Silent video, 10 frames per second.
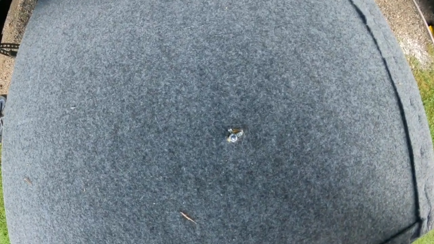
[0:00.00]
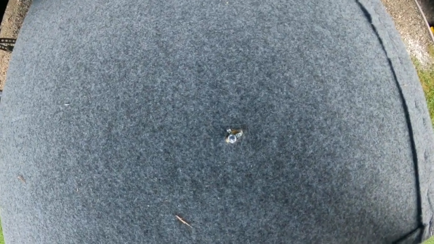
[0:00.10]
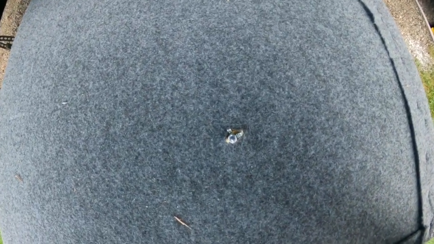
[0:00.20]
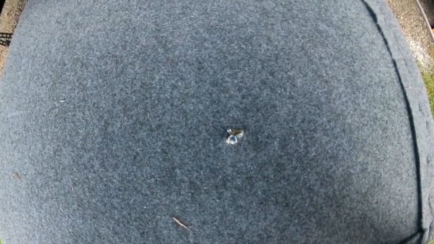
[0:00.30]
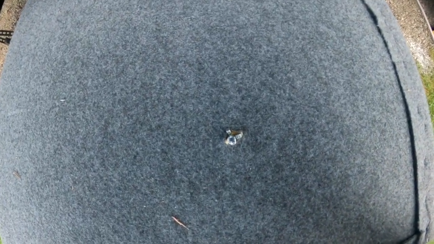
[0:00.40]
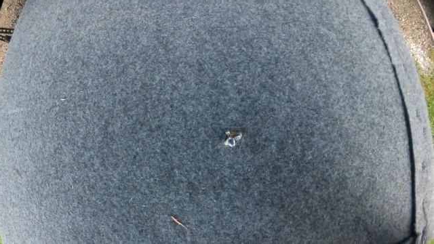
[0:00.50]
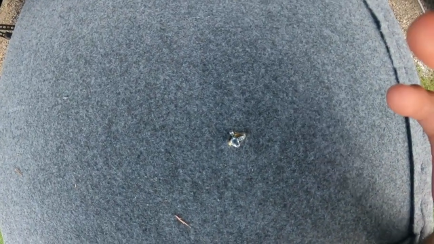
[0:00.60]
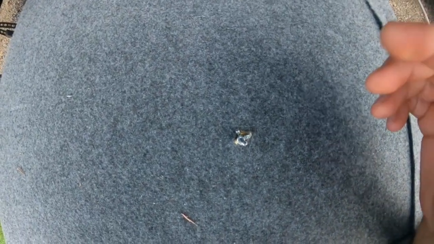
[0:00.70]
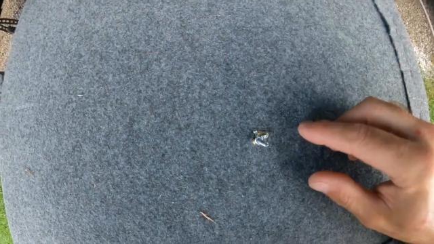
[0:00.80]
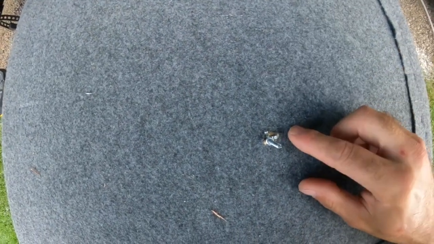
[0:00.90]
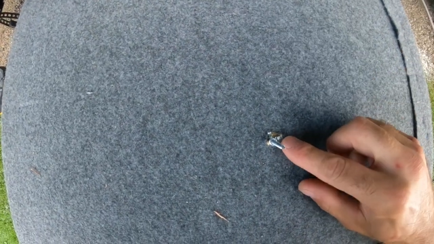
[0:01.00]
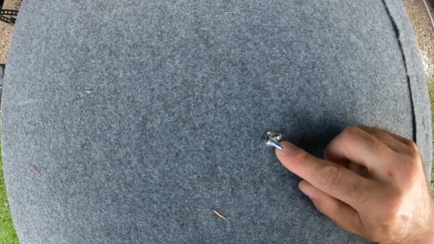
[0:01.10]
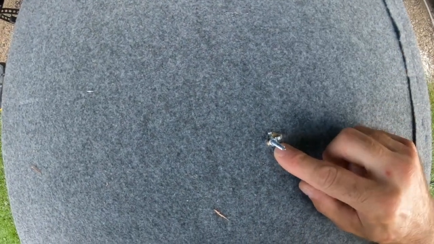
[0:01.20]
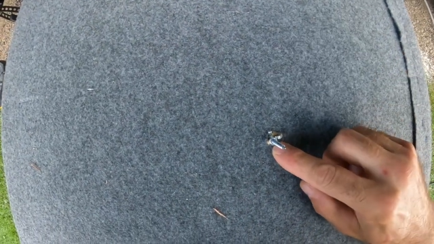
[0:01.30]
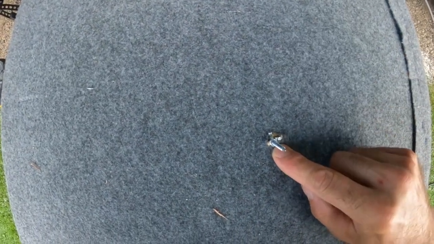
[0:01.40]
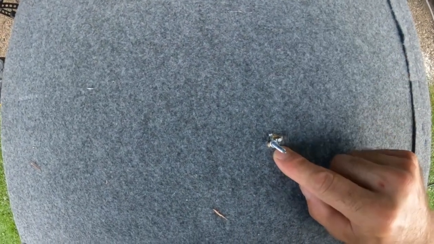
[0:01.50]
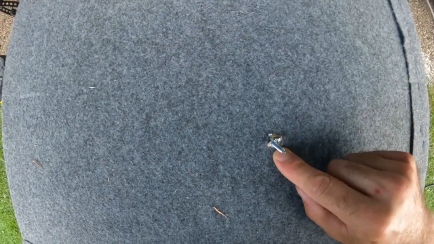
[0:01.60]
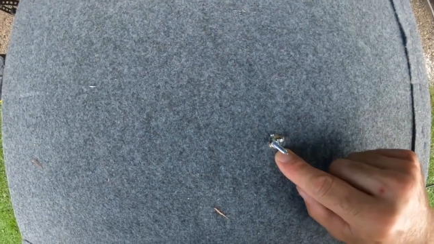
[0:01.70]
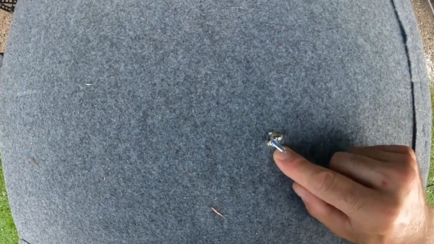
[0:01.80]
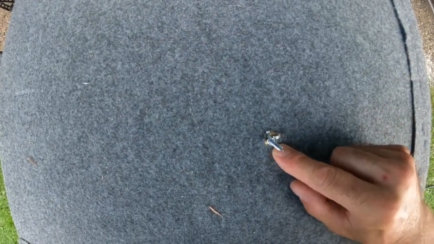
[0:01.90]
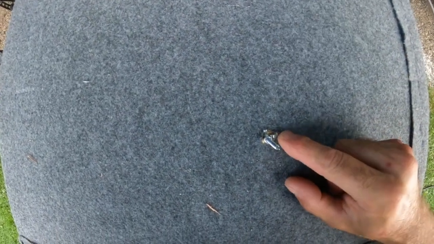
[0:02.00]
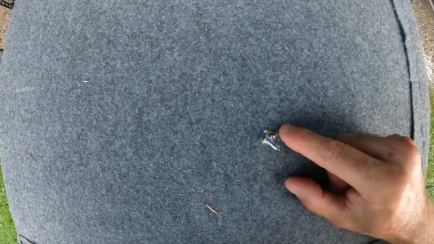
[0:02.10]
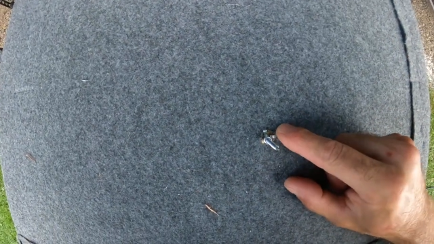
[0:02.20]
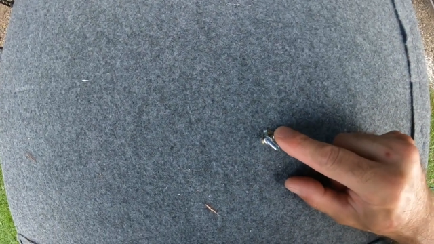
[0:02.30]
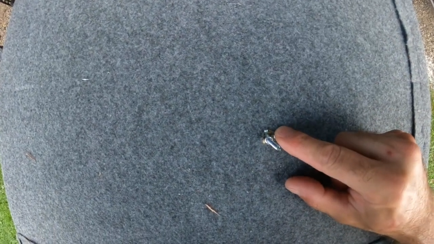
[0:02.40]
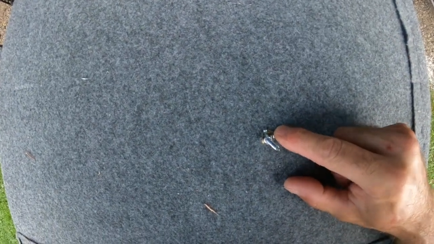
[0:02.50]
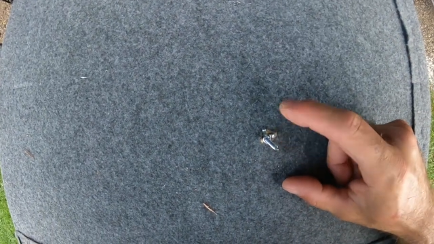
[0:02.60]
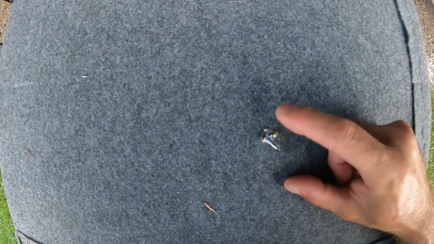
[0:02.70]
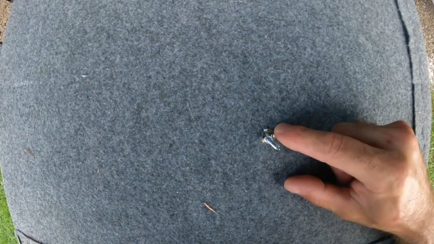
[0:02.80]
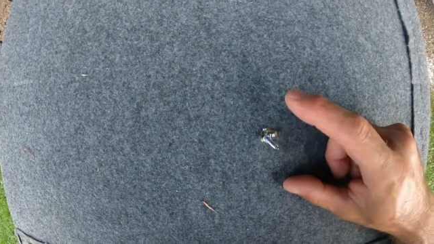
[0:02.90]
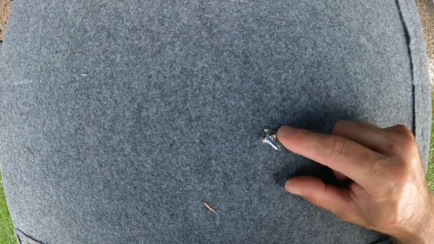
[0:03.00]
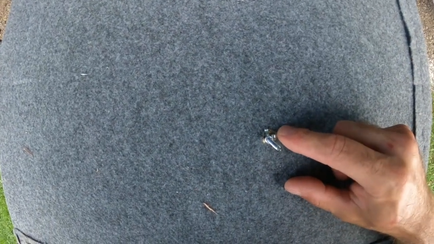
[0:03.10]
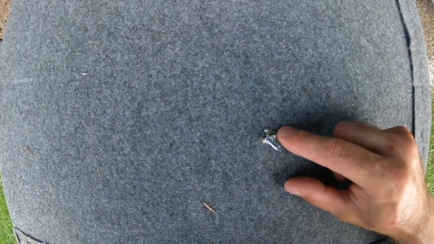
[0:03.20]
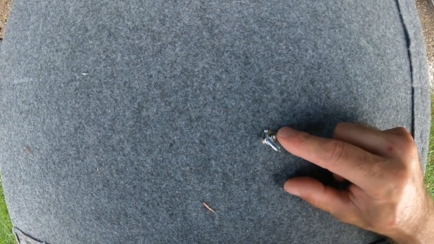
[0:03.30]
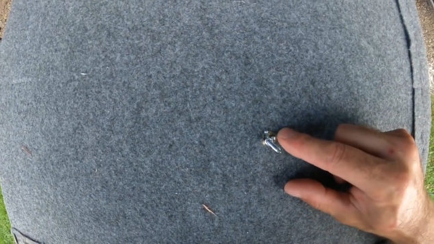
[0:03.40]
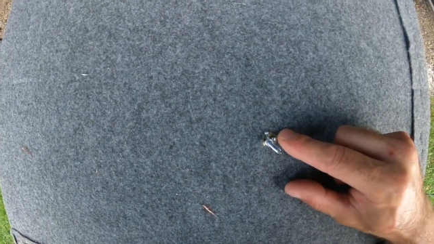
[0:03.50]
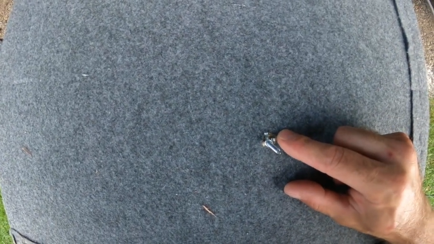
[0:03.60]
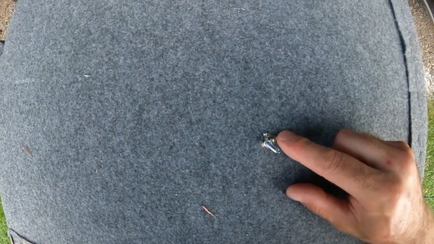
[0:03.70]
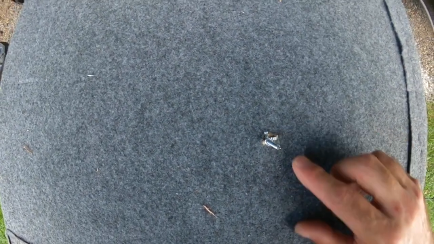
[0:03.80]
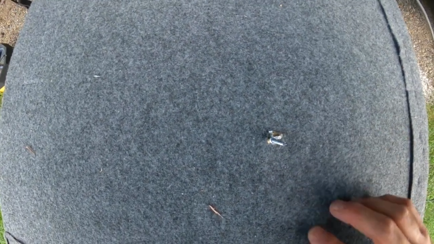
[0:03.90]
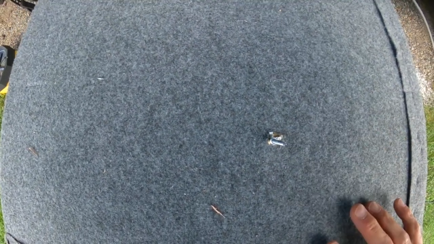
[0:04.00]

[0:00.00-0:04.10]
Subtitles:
[unreadable: no face in view]